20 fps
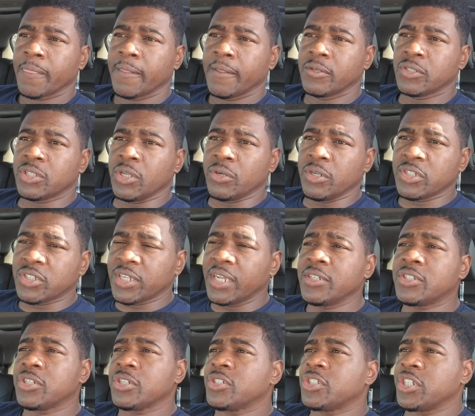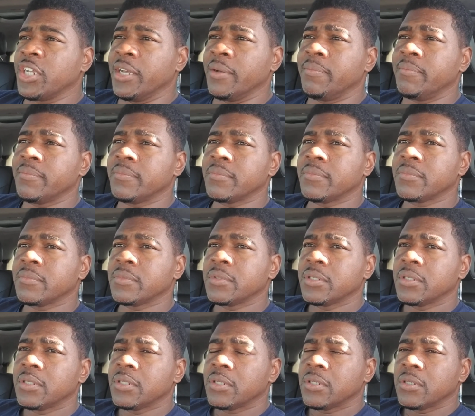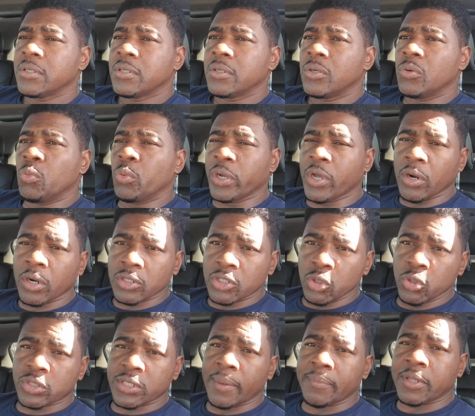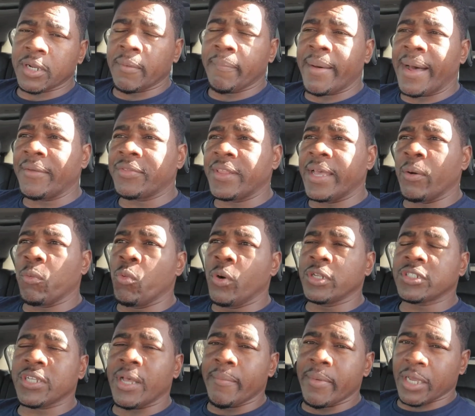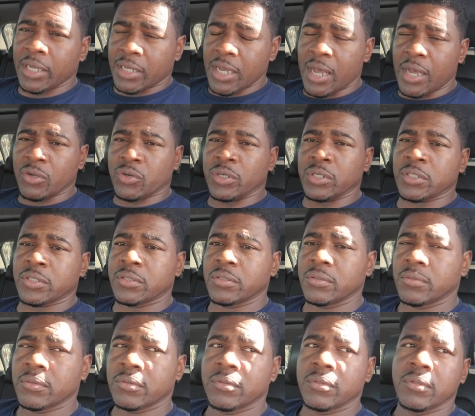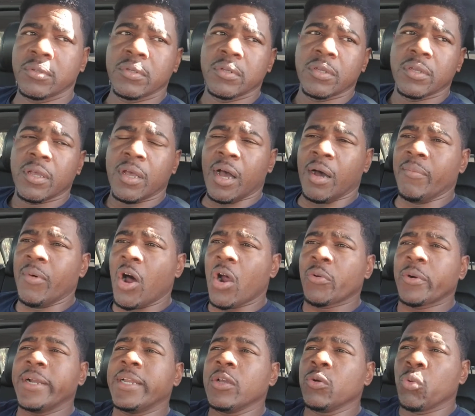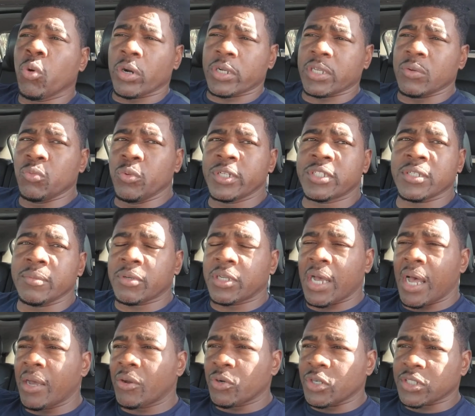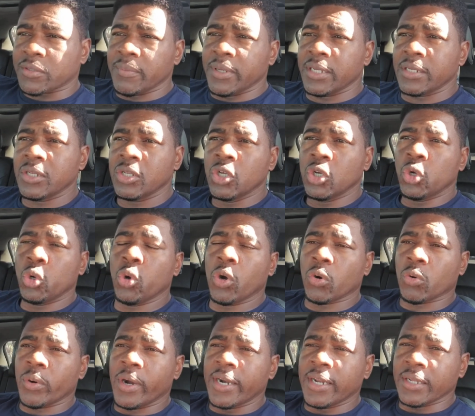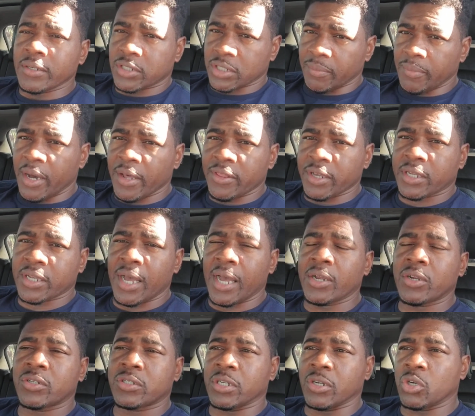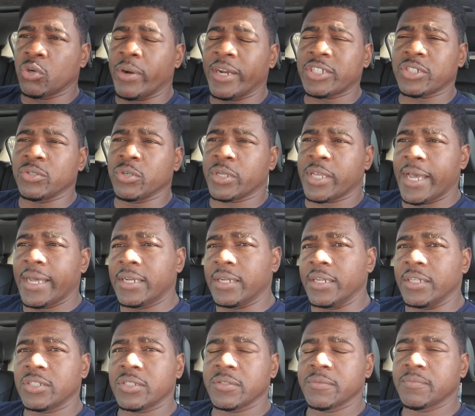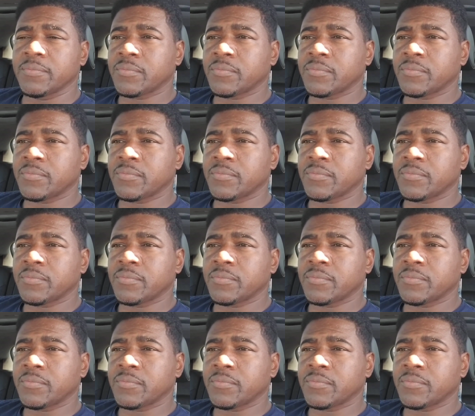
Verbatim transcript: So the censorship, we're going to do something about that once I'm in Congress. I'm already working with some congressmen who are running some other con congressional candidates.